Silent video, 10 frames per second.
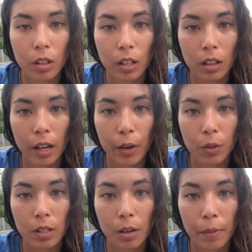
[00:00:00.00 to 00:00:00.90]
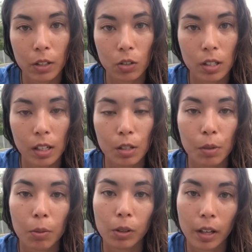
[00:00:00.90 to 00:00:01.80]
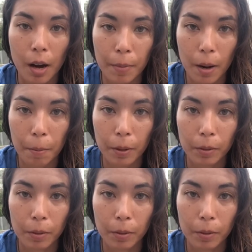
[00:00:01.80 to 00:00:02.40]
think that I was in a mental state to be able to come up.